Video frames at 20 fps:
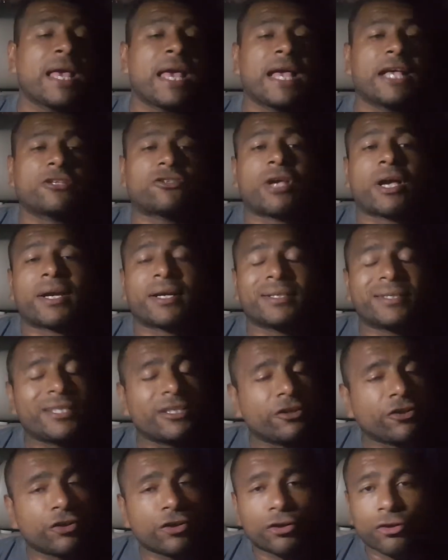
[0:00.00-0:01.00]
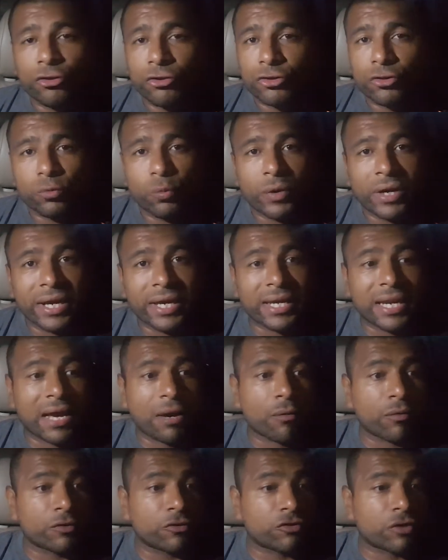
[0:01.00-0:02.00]
And so I continued to lose weight. I
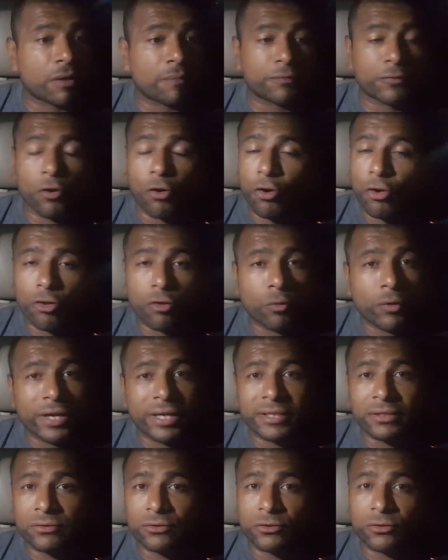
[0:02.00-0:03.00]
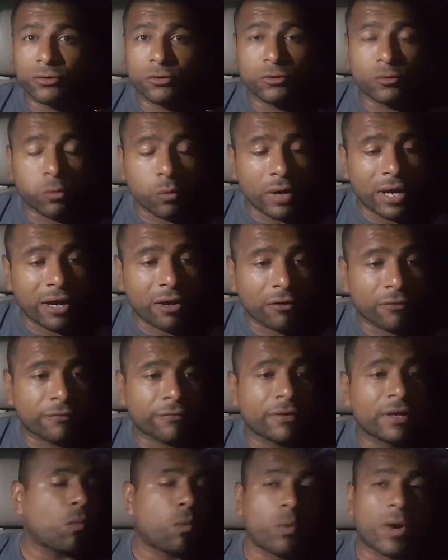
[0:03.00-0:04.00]
would drop all the way to
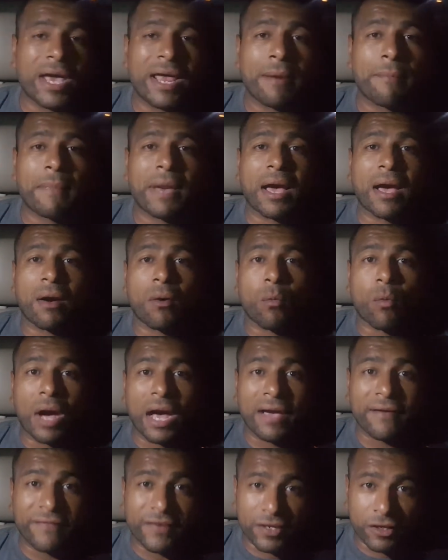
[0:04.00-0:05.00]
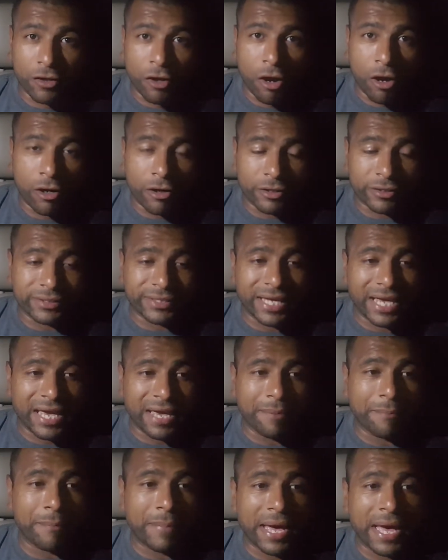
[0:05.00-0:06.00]
212. When my wife and daughters
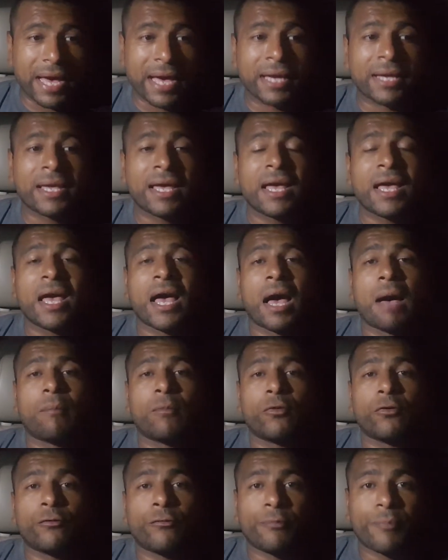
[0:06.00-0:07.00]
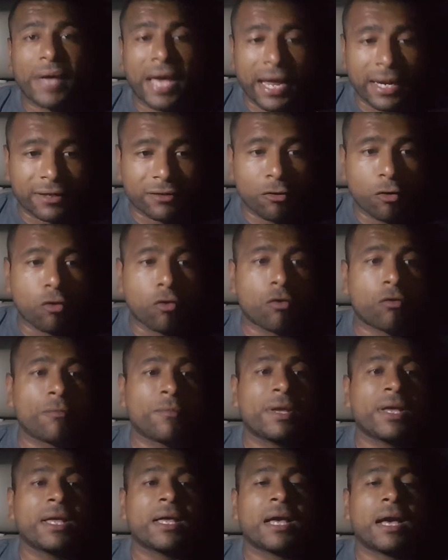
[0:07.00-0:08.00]
came back, I moved back
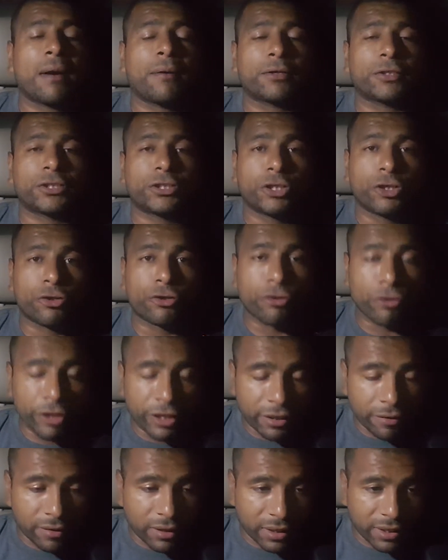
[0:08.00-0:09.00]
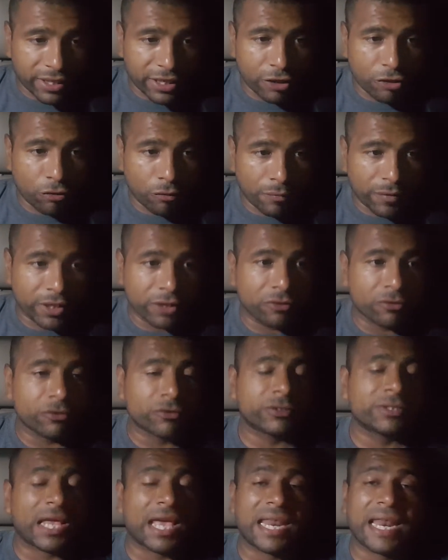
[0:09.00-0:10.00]
home. I was still cooking keto
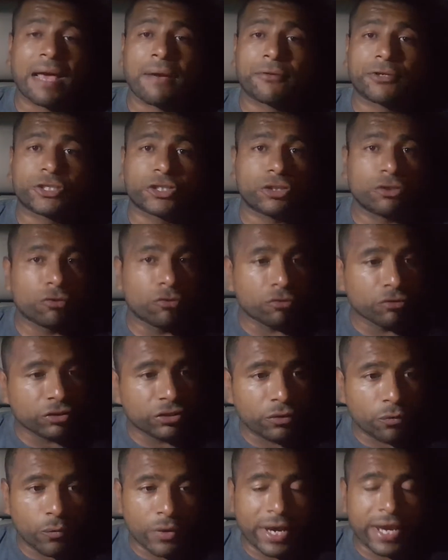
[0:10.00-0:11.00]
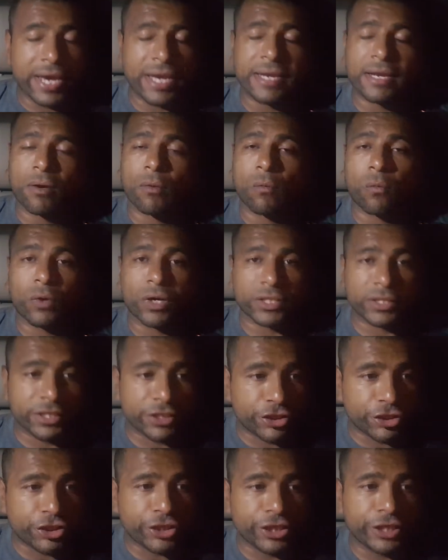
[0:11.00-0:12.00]
meals and I was still losing weight,
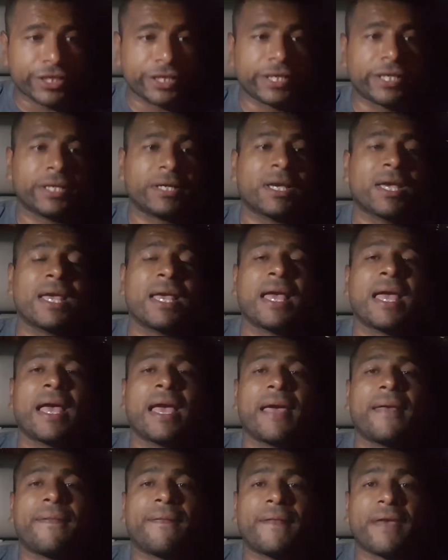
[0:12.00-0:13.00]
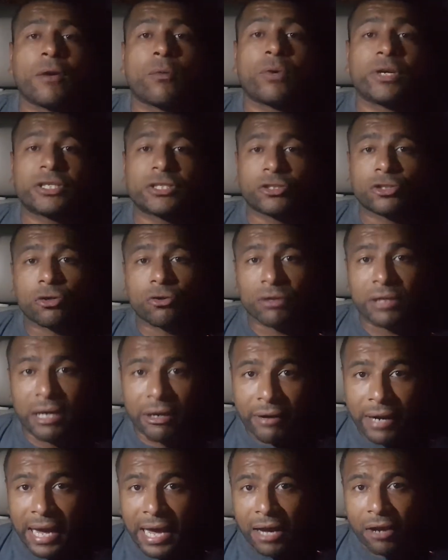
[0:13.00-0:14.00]
wasn't cheating. And then we sold
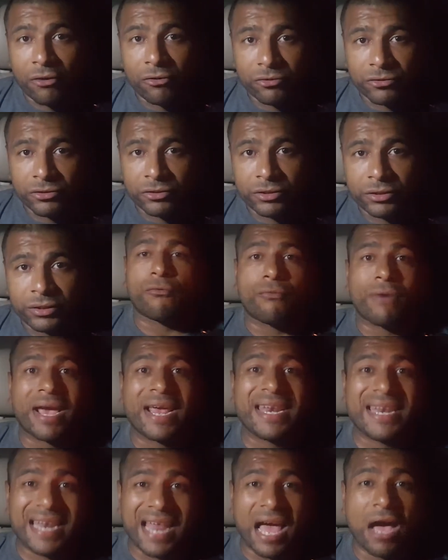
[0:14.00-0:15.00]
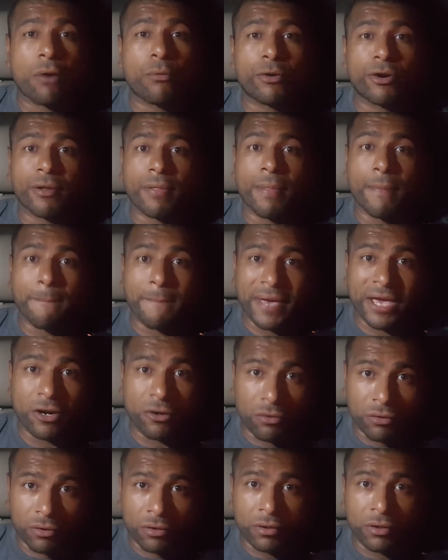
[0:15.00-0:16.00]
our house. Right now we're in the
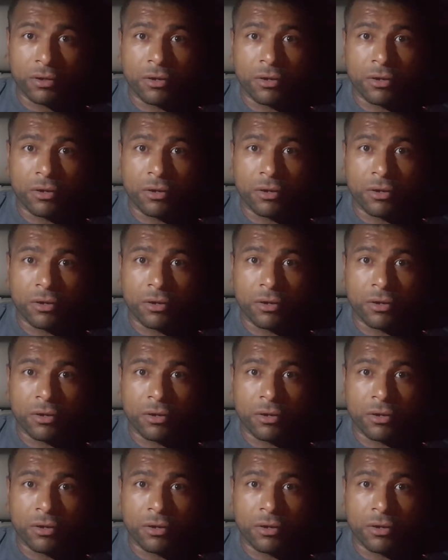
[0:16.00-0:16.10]
middle.